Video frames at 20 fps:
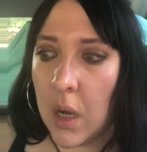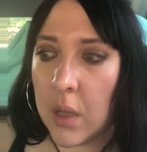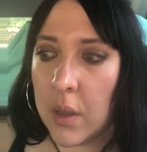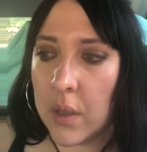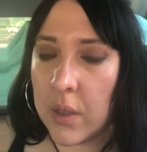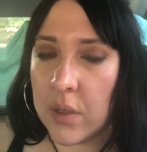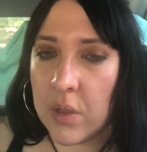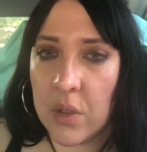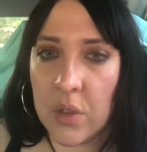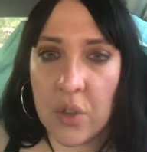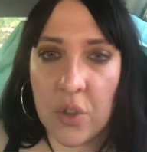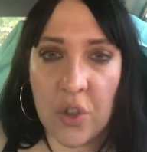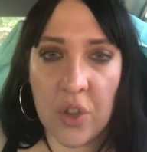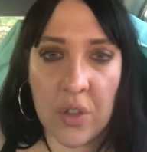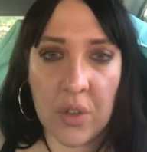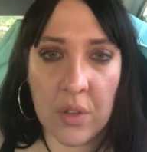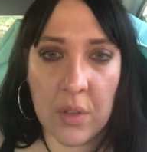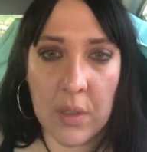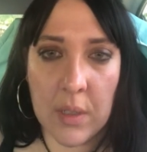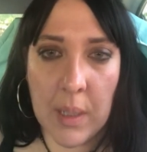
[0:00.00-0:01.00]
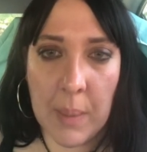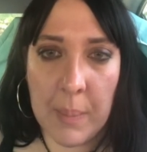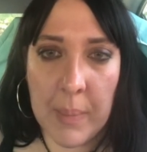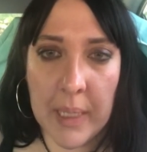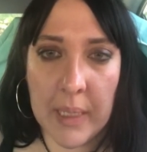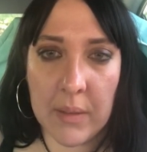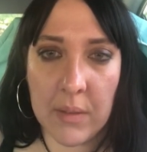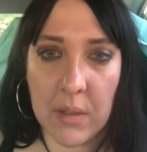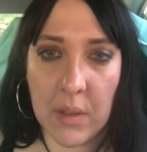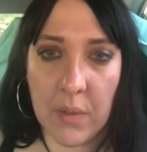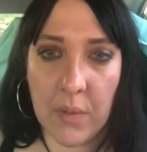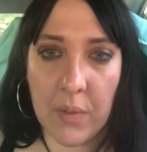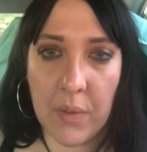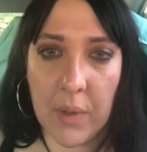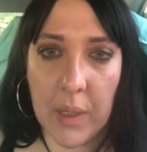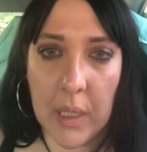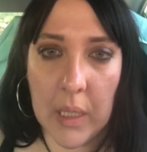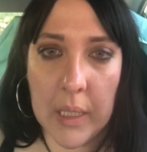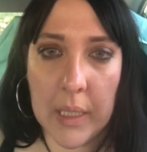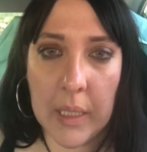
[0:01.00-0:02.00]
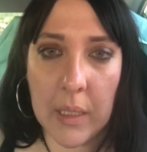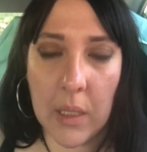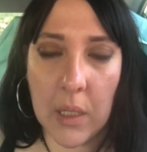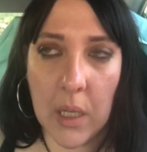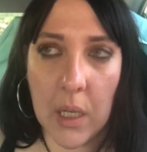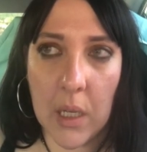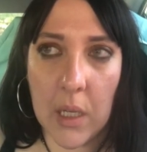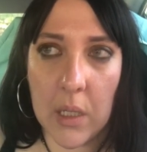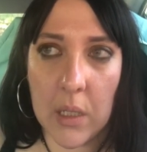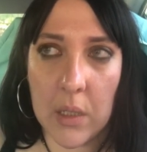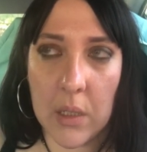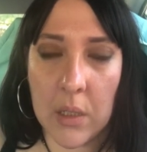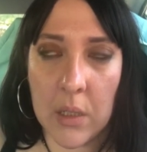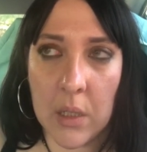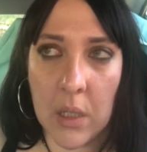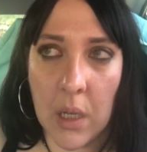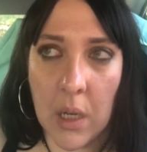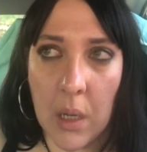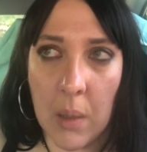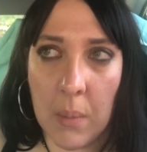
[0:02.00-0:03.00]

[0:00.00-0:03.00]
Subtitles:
this is just an amazing feeling, and